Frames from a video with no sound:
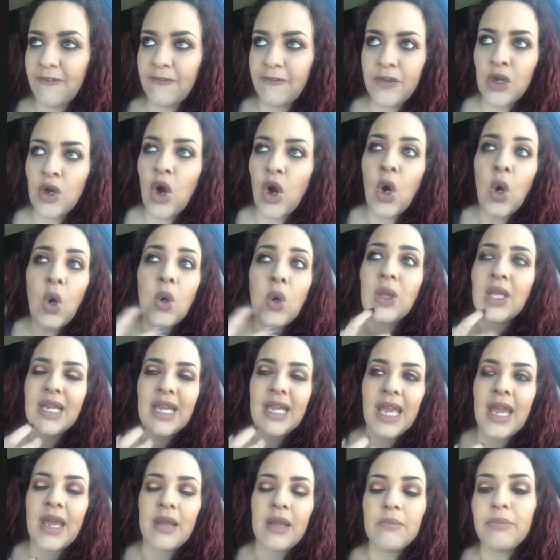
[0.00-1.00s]
feel whole
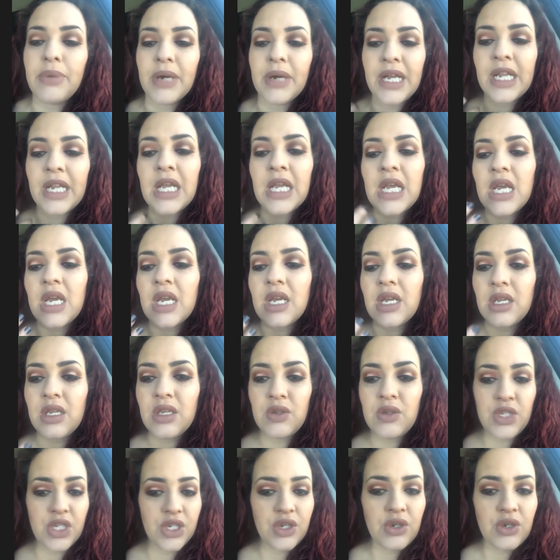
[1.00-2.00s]
again, but
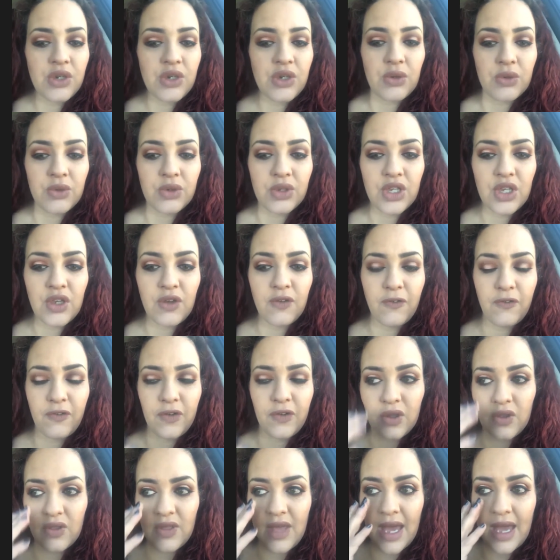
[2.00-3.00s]
you do. You
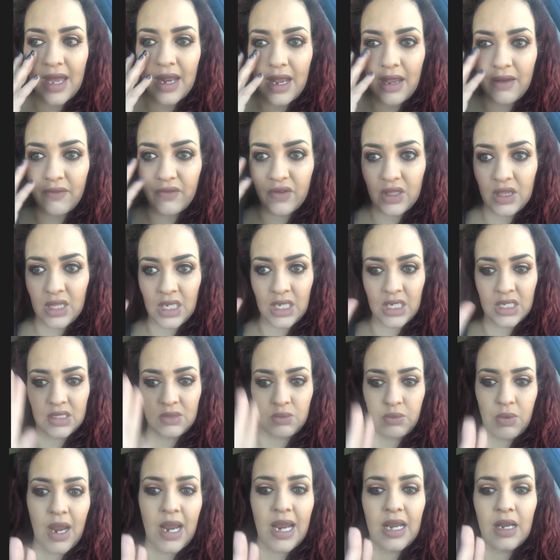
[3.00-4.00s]
feel that everything
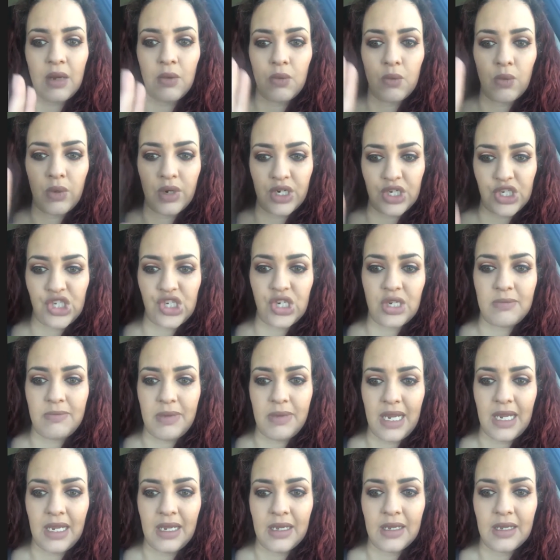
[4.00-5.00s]
is right where it should be.